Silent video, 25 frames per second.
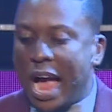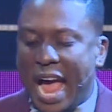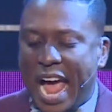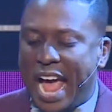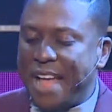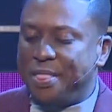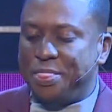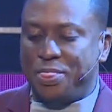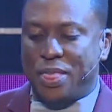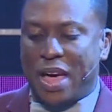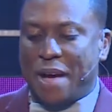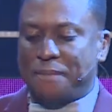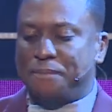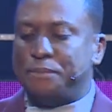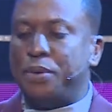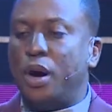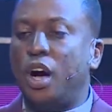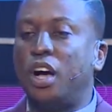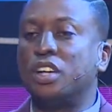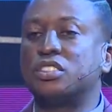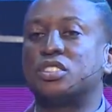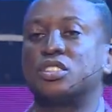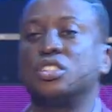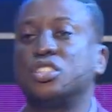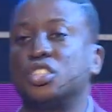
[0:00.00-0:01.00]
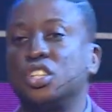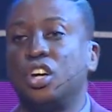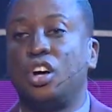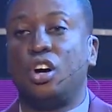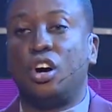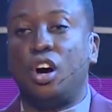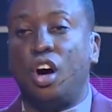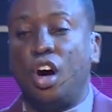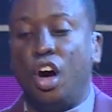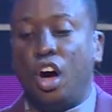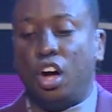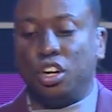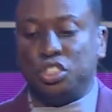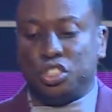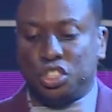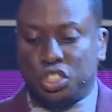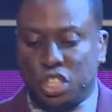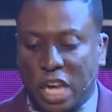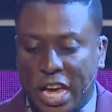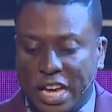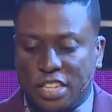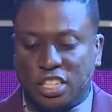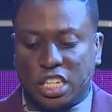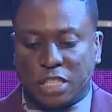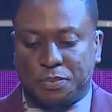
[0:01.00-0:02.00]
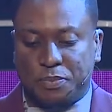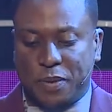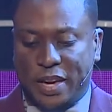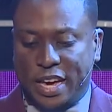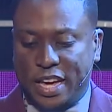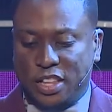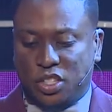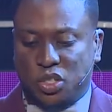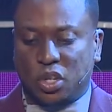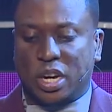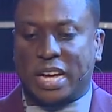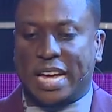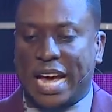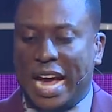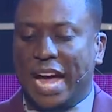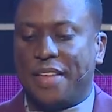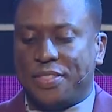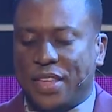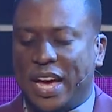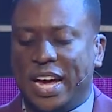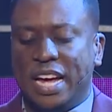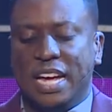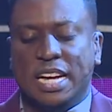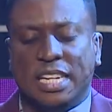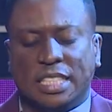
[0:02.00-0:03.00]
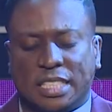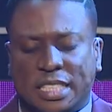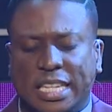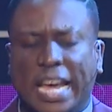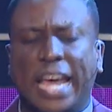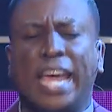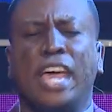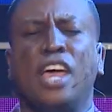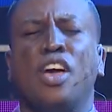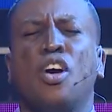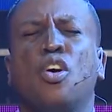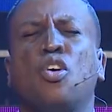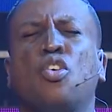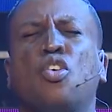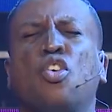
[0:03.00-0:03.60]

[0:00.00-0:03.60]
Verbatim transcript: and the apostles or Jesus begin to gather, say,